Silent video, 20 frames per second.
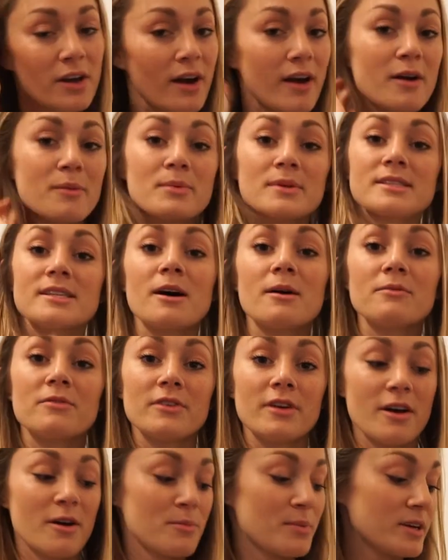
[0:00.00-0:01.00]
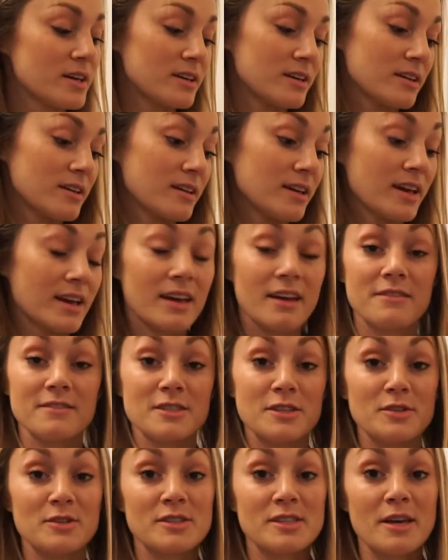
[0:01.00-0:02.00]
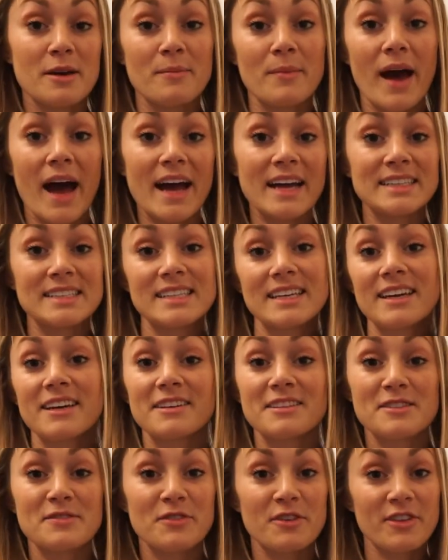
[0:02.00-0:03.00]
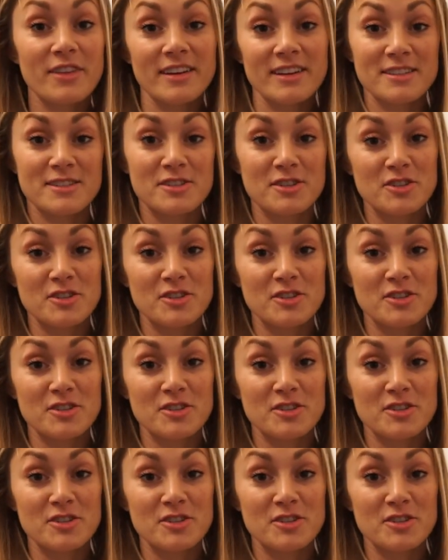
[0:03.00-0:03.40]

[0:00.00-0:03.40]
I hope it's helpful. I hope it gives you some ideas for things